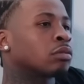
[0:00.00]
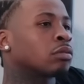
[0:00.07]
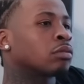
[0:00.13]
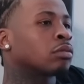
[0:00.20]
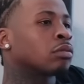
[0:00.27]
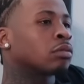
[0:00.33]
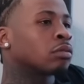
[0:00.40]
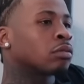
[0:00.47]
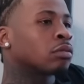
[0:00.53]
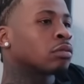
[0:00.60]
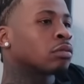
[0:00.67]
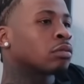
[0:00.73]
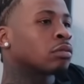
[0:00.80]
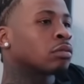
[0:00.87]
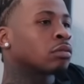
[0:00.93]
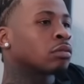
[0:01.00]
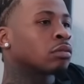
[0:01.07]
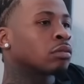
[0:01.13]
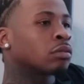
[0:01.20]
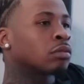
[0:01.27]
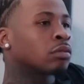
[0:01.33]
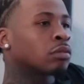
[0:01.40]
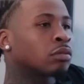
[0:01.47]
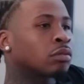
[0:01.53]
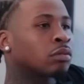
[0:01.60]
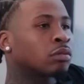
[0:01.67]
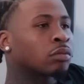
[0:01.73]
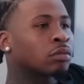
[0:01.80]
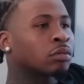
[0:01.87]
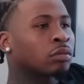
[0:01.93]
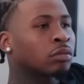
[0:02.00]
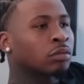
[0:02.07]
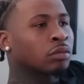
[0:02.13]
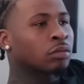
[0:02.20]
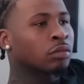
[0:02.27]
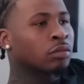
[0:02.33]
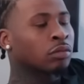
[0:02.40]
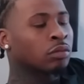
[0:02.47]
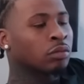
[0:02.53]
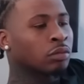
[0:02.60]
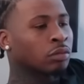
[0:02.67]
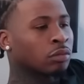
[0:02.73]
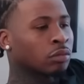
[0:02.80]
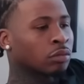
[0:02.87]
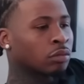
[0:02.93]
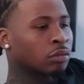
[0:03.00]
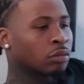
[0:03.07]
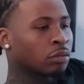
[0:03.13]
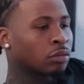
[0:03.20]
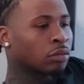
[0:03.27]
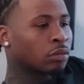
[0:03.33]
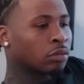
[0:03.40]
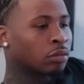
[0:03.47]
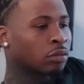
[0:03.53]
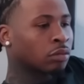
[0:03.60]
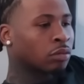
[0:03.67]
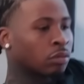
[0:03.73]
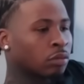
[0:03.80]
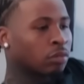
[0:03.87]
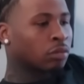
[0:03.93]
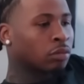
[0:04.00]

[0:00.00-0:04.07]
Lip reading: This person isn't speaking.